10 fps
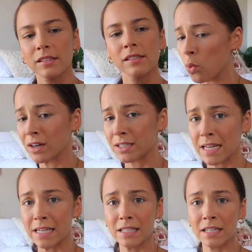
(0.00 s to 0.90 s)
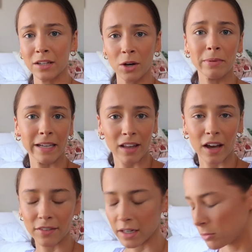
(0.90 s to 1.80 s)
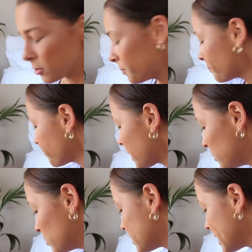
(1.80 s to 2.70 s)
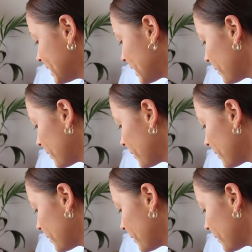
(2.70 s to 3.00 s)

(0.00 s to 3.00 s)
wanting to not be alive anymore. We'll say it